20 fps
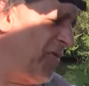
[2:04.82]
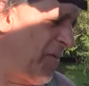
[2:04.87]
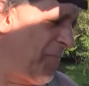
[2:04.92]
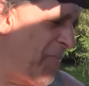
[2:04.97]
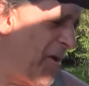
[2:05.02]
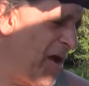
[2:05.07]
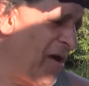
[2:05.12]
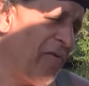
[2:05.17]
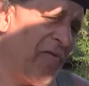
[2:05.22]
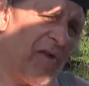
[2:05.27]
the
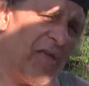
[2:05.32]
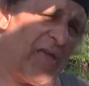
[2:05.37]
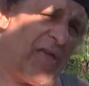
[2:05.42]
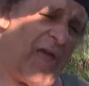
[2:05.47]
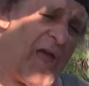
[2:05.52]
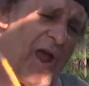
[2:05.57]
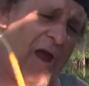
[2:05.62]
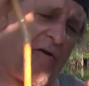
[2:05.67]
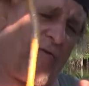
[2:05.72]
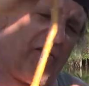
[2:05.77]
bearing
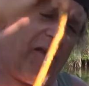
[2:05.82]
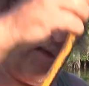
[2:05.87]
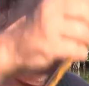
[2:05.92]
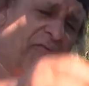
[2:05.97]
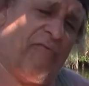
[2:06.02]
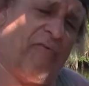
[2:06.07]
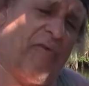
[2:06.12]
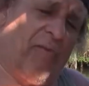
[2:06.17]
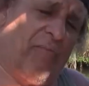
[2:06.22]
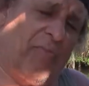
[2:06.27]
carrier
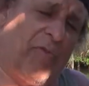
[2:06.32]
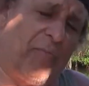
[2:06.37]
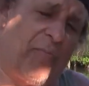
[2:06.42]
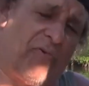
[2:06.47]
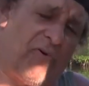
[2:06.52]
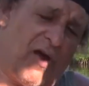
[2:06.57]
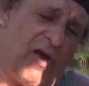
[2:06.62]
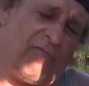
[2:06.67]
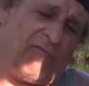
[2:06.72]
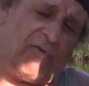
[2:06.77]
from the
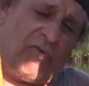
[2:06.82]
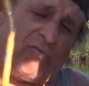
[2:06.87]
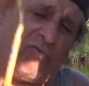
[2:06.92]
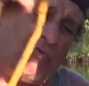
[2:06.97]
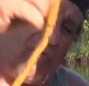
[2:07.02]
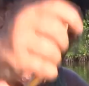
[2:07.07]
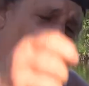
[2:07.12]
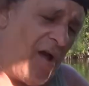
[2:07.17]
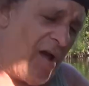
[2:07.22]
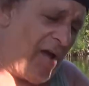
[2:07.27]
Bravo
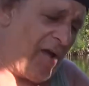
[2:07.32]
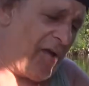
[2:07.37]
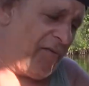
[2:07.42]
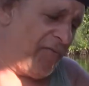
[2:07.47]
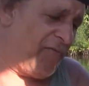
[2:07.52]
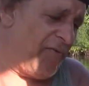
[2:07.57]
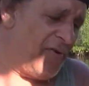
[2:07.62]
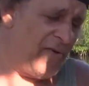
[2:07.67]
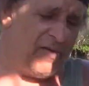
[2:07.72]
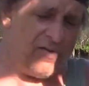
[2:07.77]

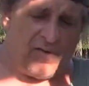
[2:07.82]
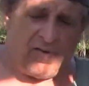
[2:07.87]
drive,